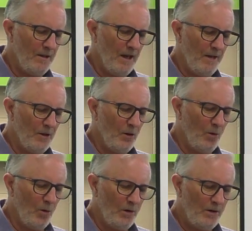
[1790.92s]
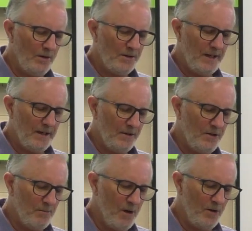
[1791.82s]
And the Lord said
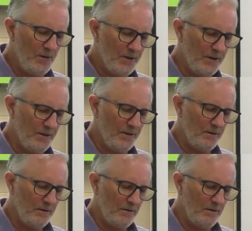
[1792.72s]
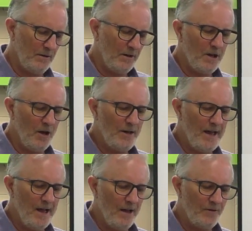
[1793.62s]
unto Moses, Go
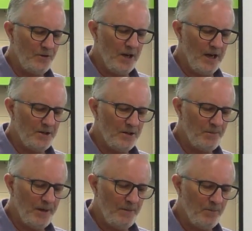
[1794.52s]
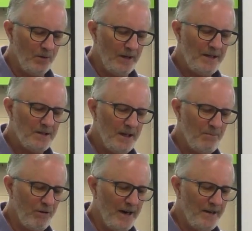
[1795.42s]
down, charge the people, lest they
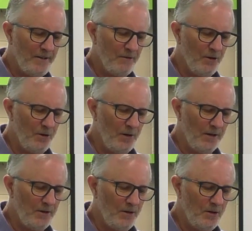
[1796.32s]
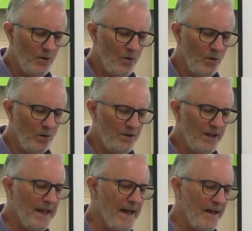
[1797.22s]
break through unto the Lord to
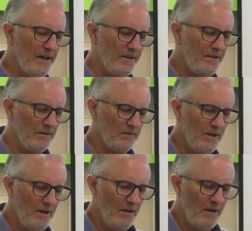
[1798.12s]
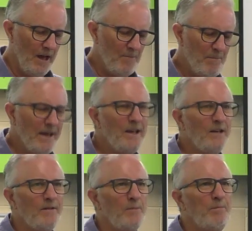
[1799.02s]
gaze, and many
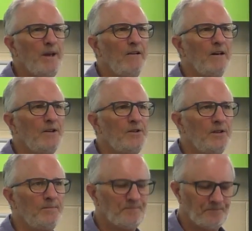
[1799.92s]
of them perish.